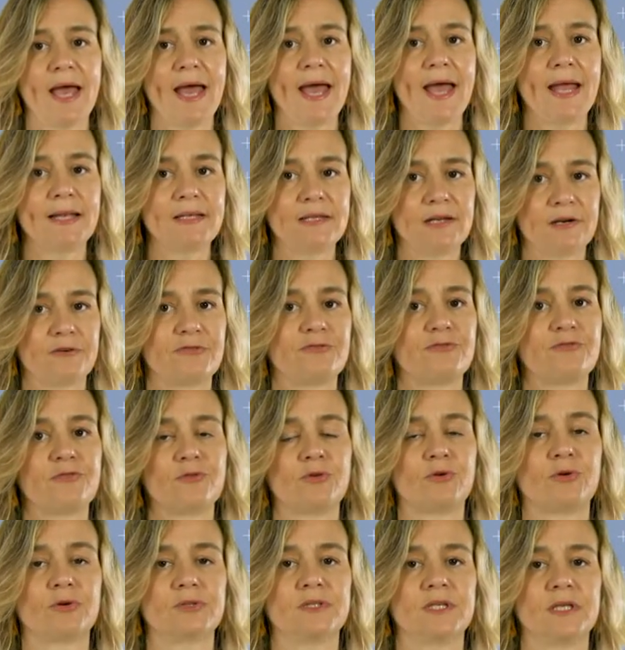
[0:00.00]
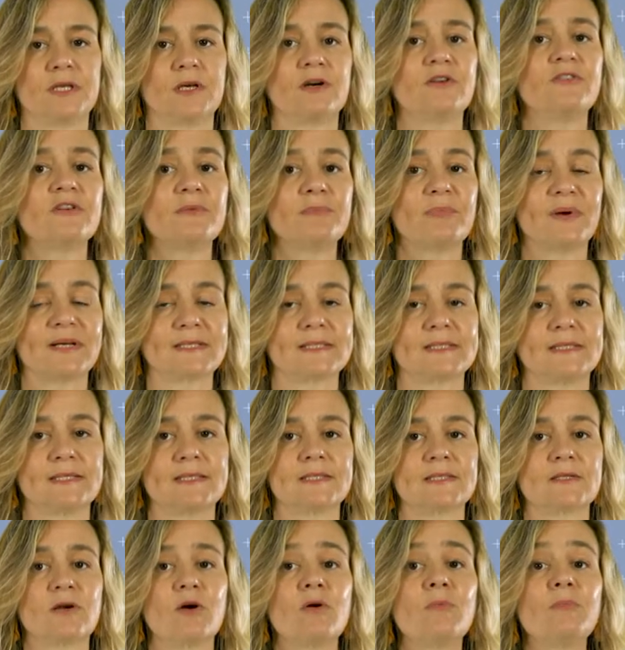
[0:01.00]
and therefore the
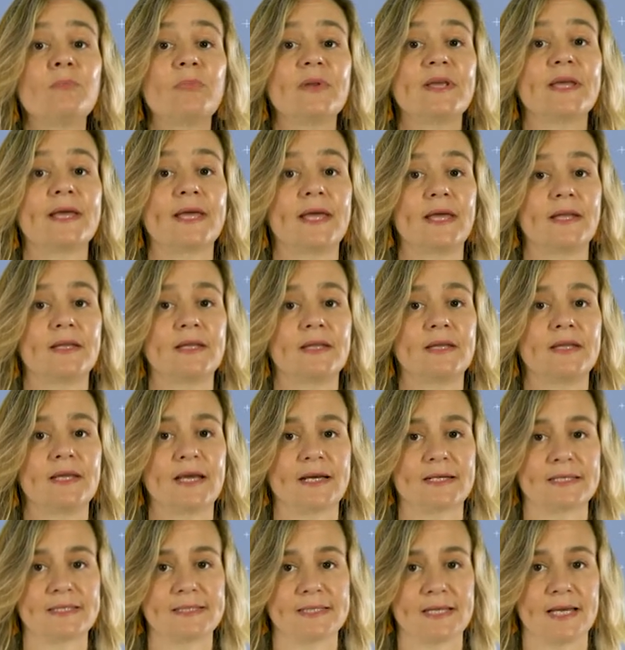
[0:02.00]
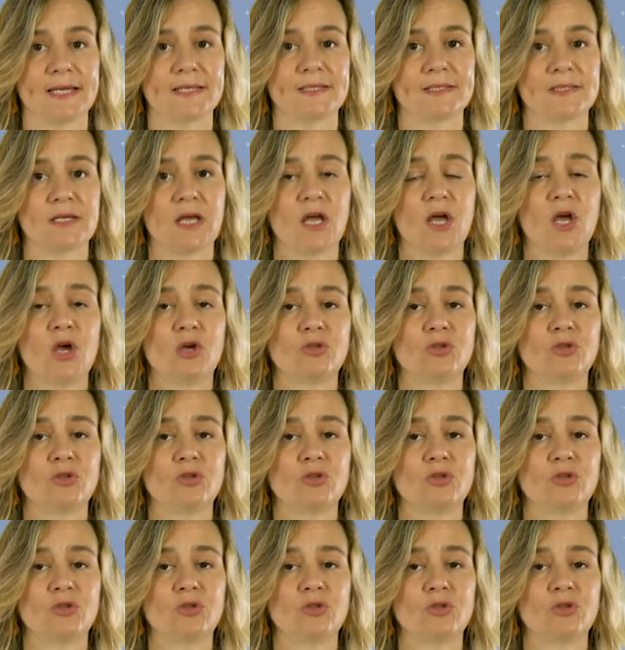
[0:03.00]
overpasses complicated the access